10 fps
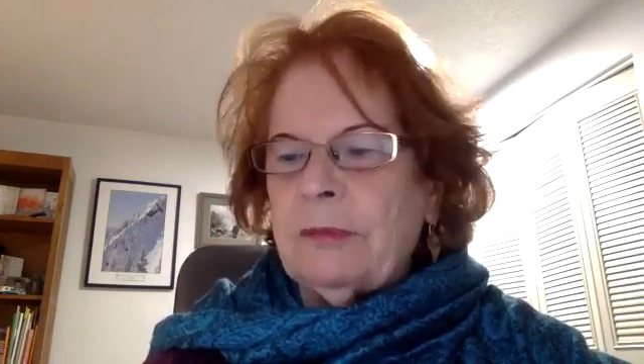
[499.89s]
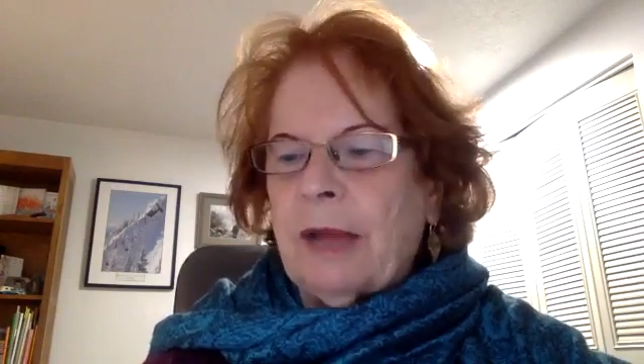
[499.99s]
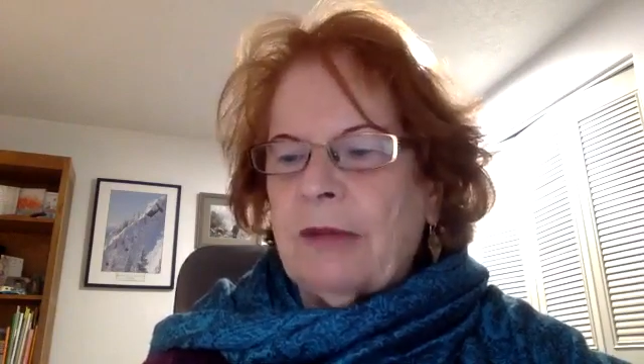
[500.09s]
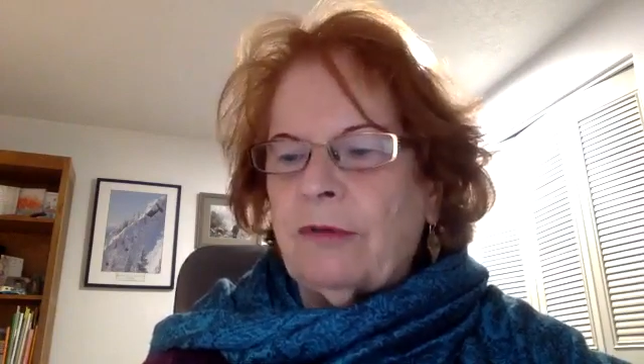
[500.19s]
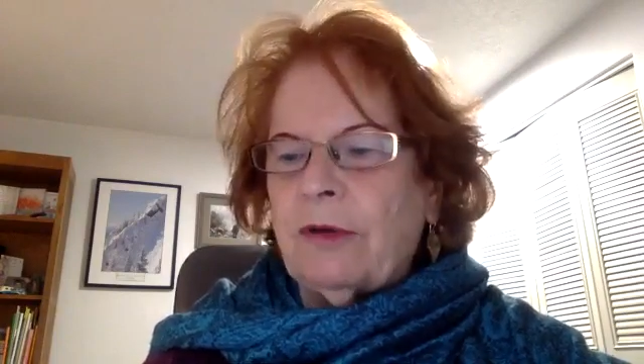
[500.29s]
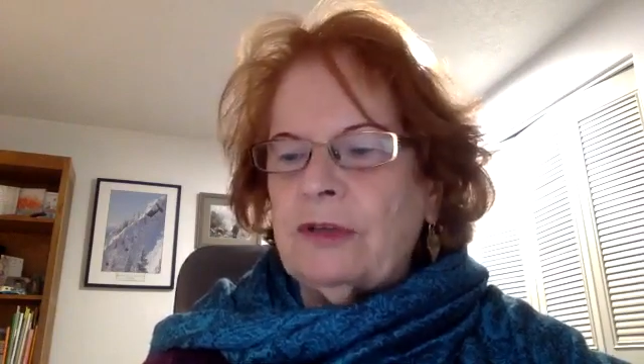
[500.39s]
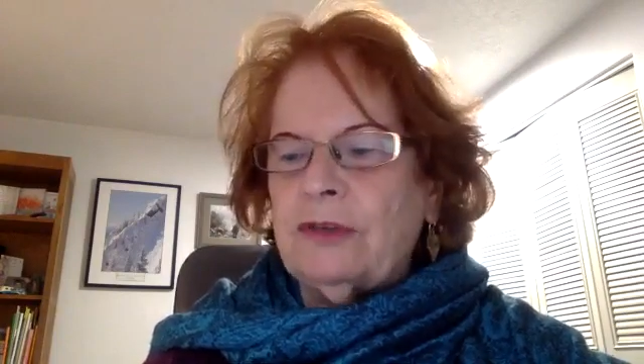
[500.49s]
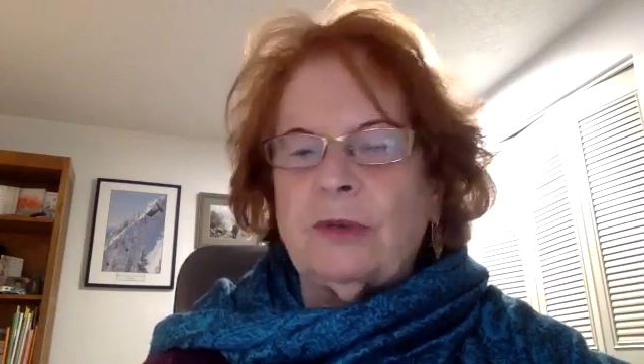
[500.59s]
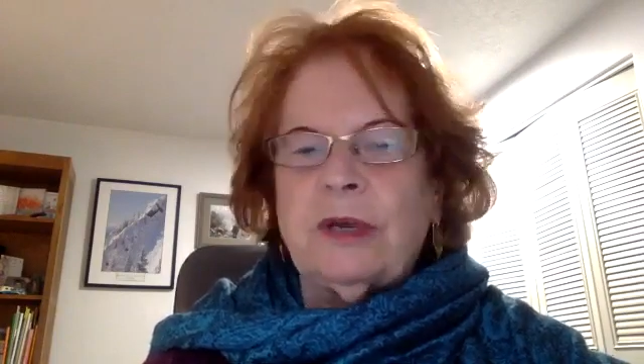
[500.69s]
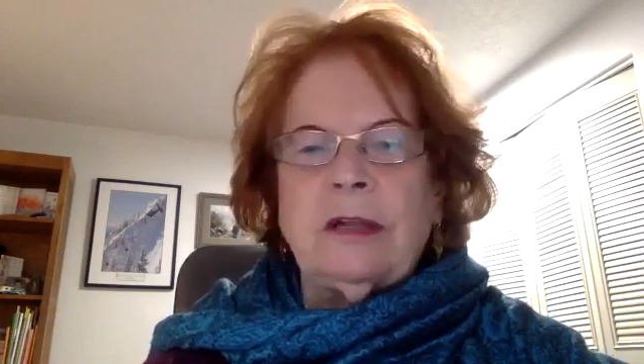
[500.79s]
my voice
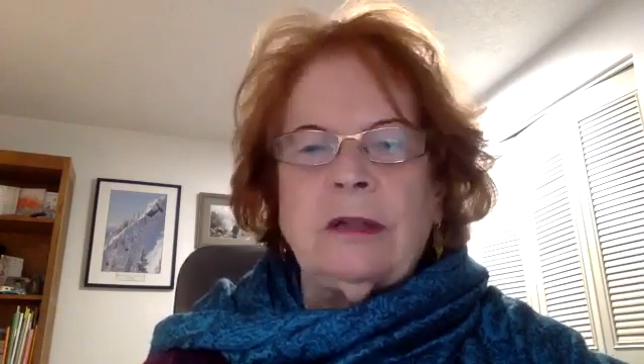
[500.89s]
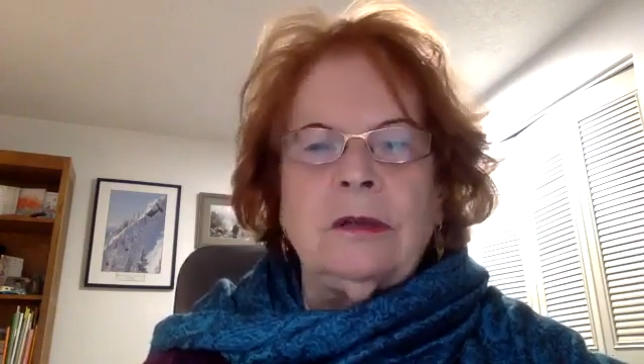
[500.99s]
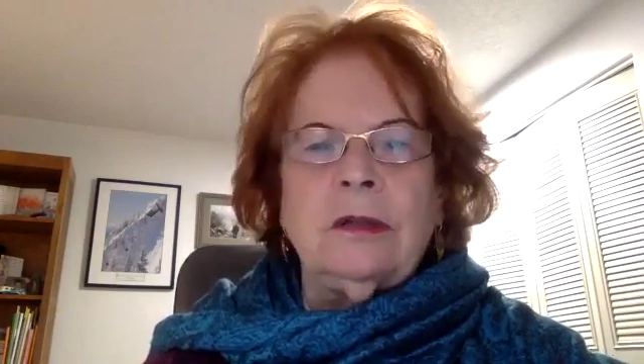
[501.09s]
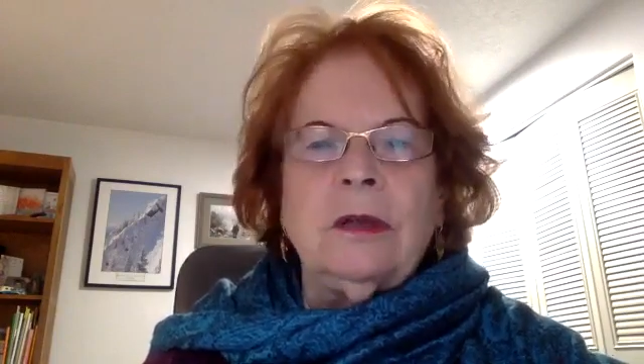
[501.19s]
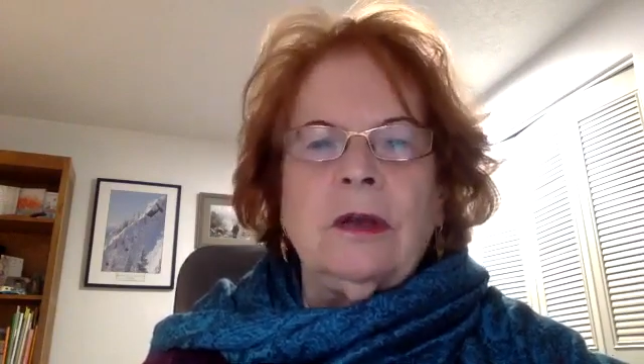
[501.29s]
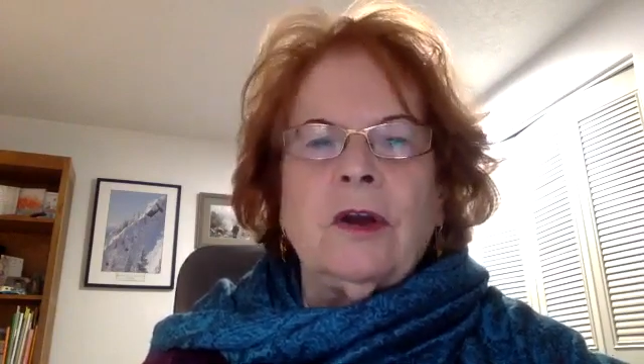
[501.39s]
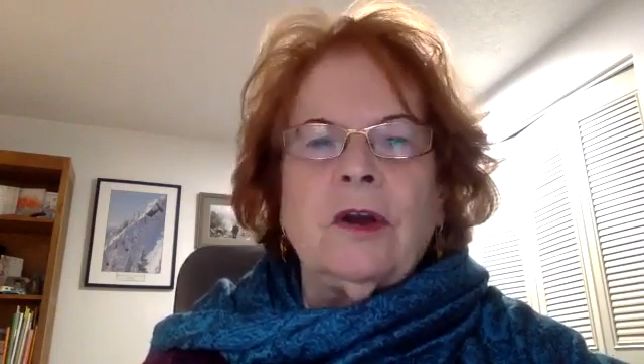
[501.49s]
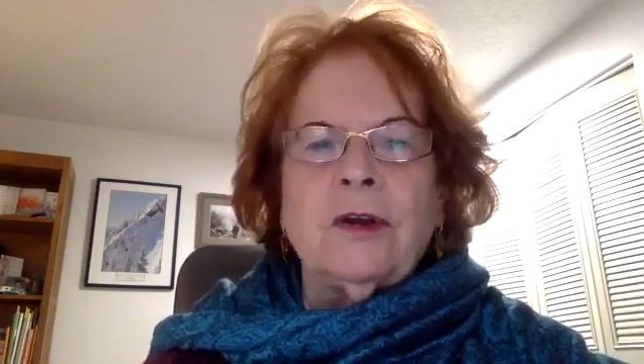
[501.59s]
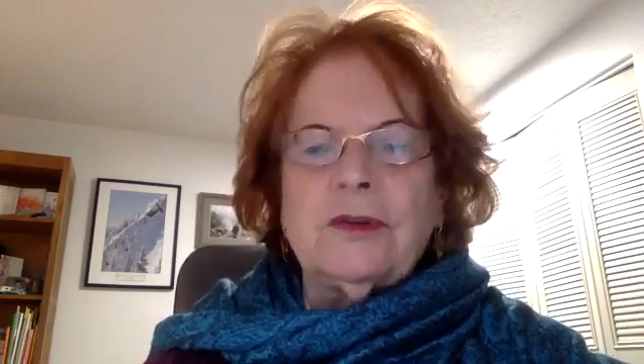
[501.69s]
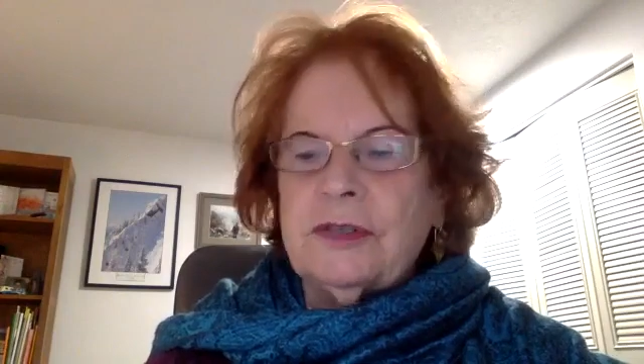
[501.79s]
shrill,
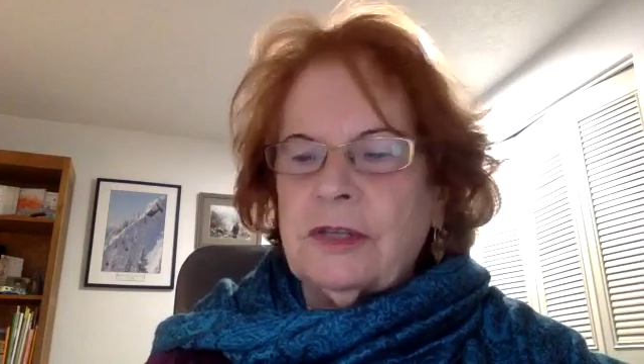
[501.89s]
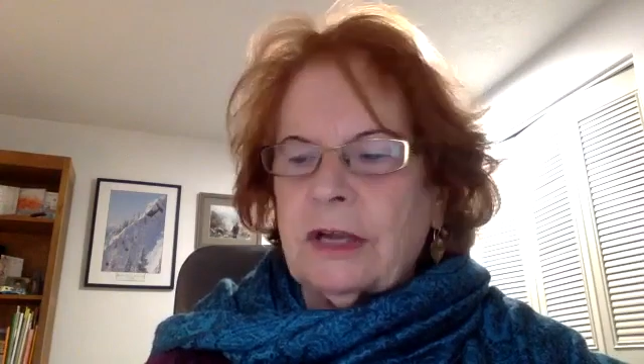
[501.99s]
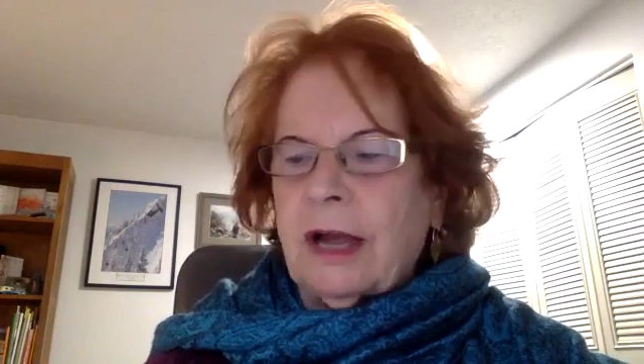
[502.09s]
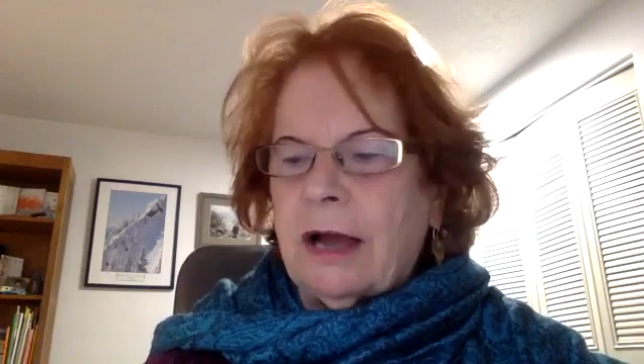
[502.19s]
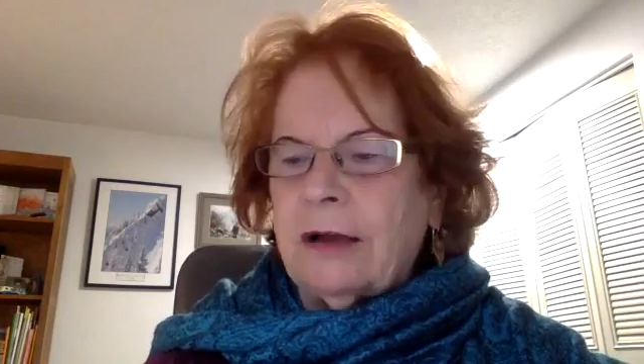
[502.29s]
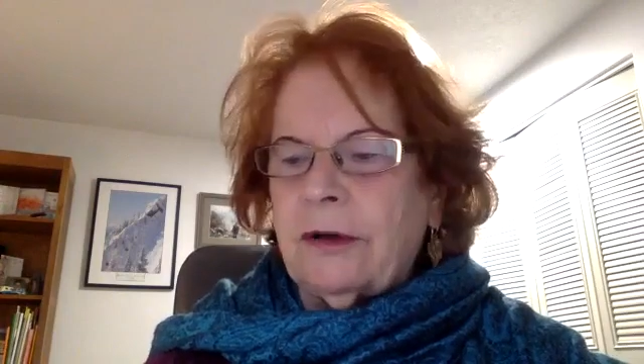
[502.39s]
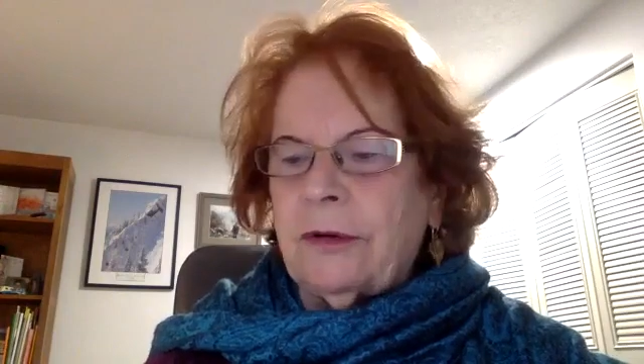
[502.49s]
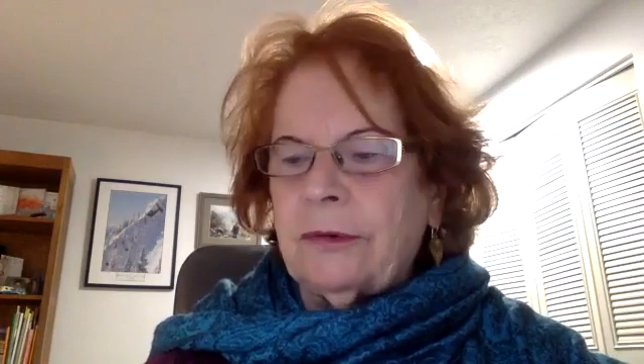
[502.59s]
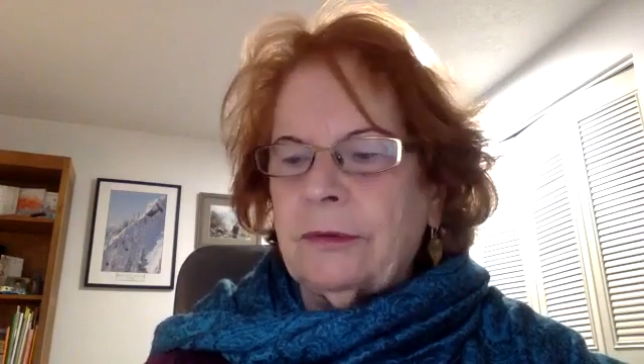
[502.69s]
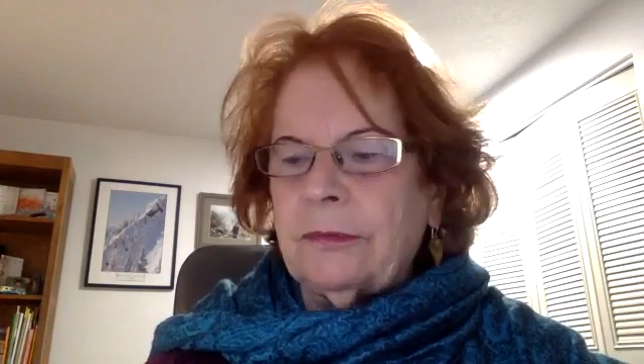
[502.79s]
hers staccato,